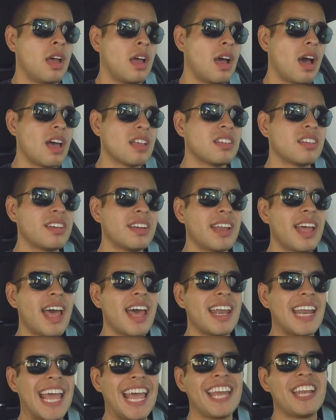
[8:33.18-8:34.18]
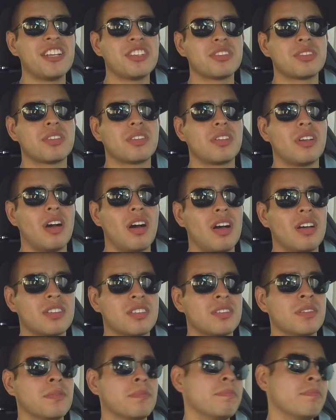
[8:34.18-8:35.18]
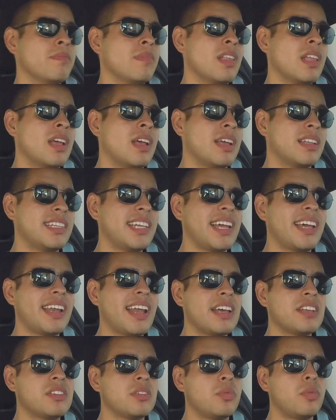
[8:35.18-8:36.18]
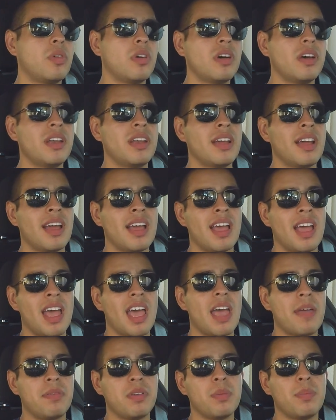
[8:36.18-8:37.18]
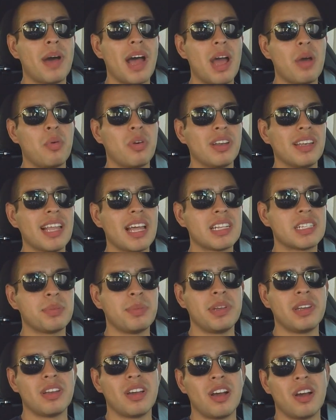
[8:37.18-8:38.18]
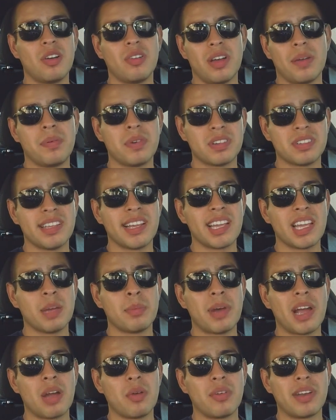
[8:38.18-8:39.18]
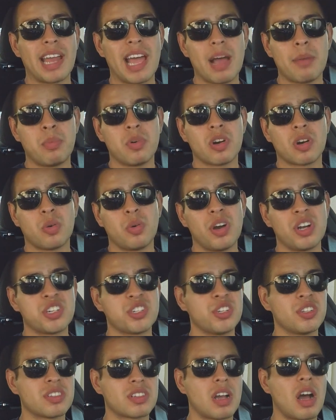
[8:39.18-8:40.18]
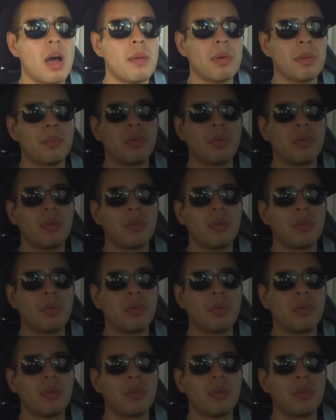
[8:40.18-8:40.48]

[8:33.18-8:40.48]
Other than that, it is awesome. Take it as you would. If you buy one, let me know. If you're thinking of buying one, have more questions, comment